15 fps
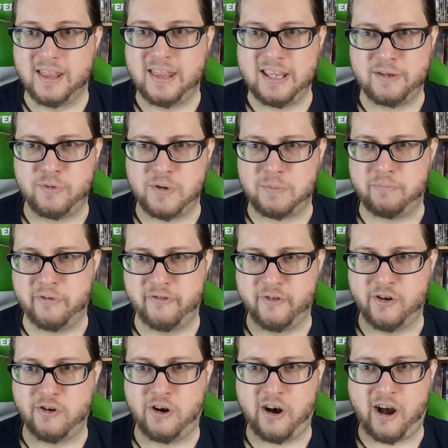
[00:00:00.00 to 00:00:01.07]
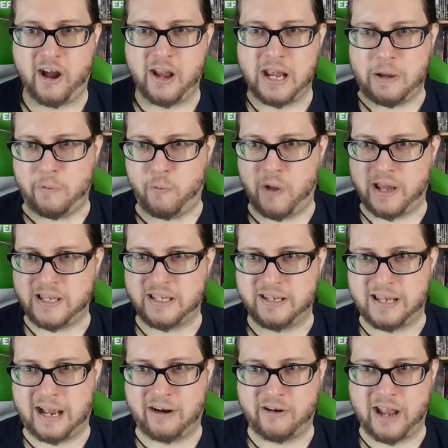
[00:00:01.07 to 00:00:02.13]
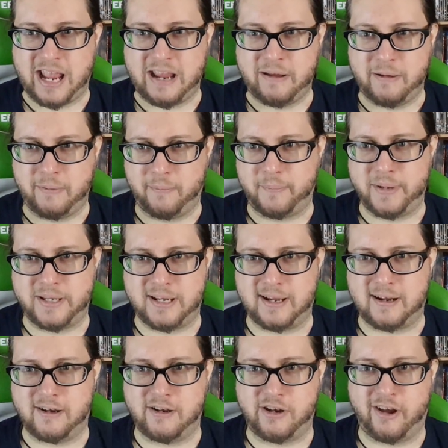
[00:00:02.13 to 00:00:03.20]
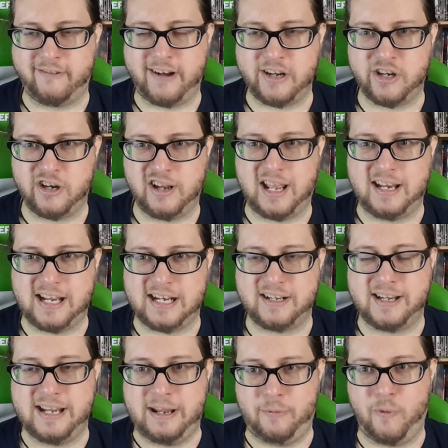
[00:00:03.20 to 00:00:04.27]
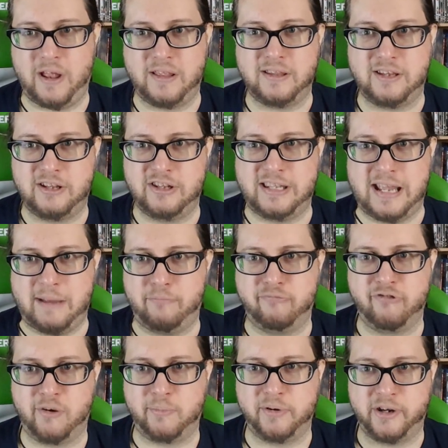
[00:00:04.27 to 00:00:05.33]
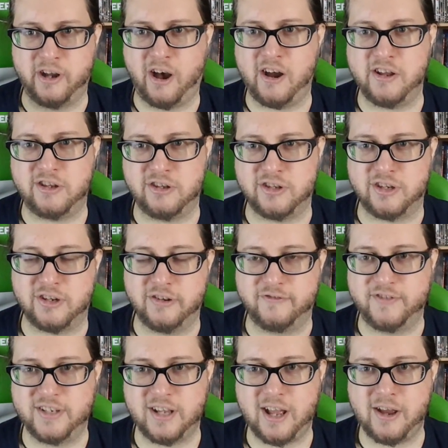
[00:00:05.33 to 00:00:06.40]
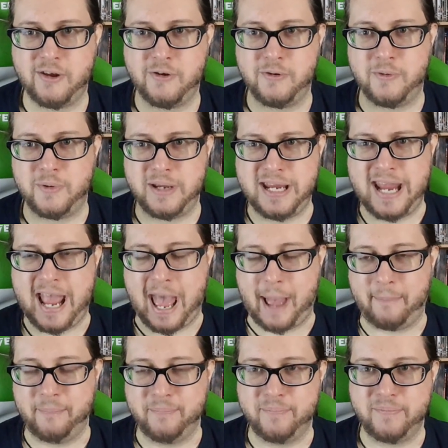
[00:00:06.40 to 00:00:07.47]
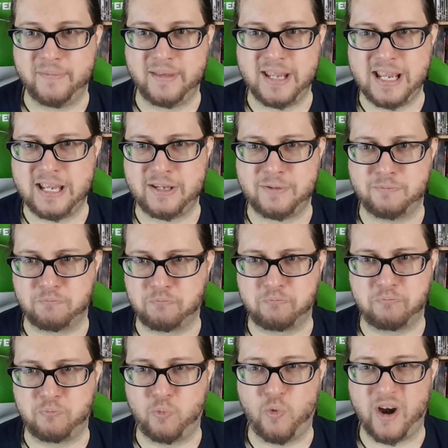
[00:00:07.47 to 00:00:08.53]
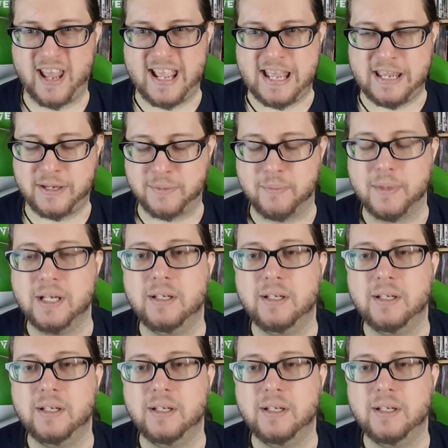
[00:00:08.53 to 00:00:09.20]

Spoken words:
This was before I went down a particular direction and actually went and did proper guides and stuff. So yeah, it's what it is.